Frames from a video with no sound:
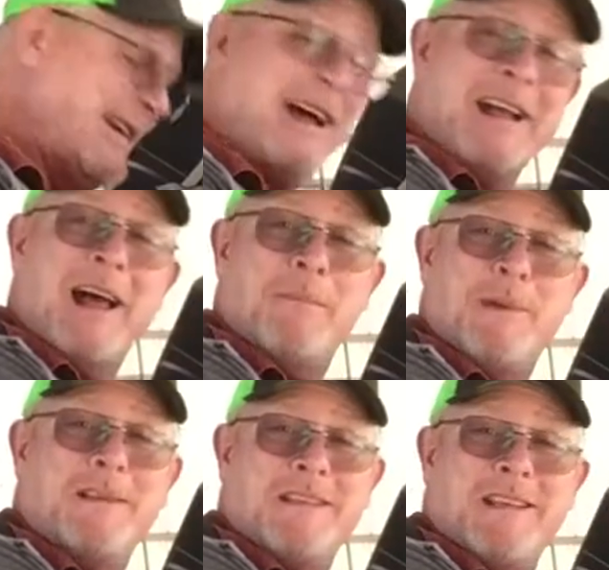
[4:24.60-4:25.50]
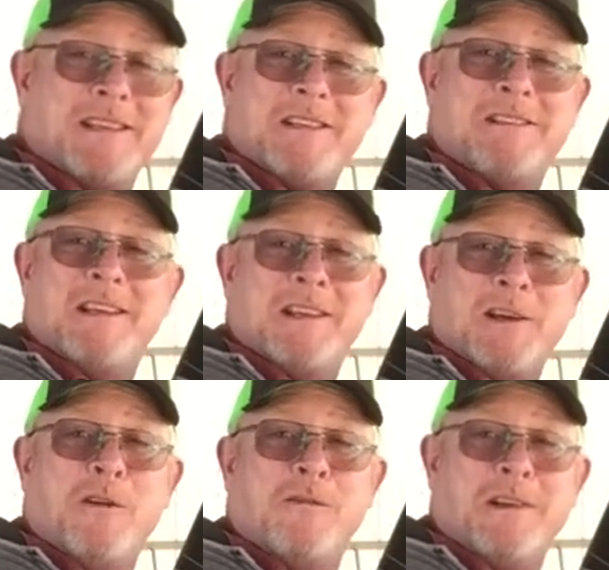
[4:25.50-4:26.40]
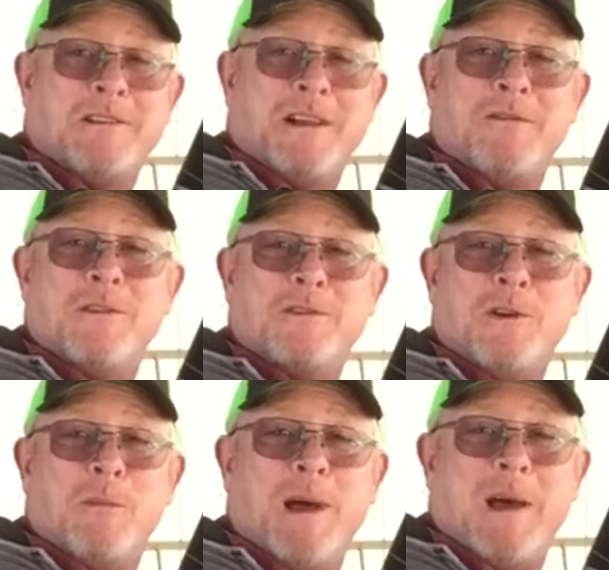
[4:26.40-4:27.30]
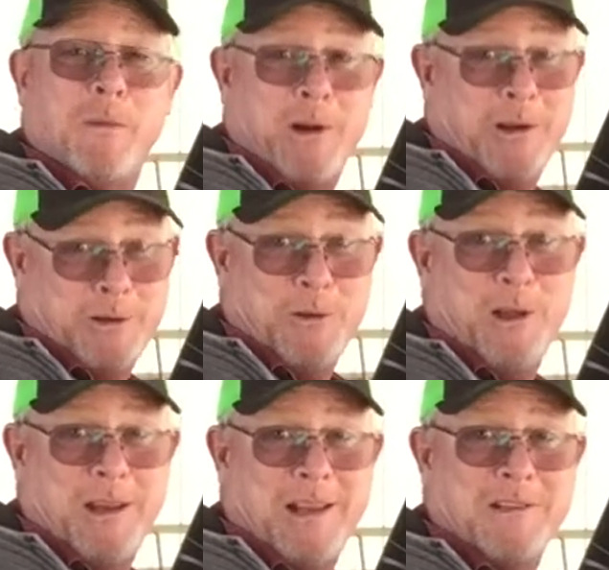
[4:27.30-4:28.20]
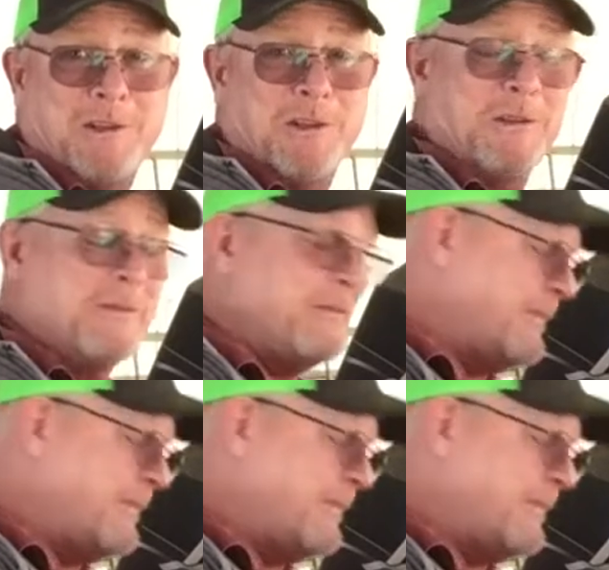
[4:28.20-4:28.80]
I got busy and just didn't go fishing. I feel so bad. We're not going to do that next year.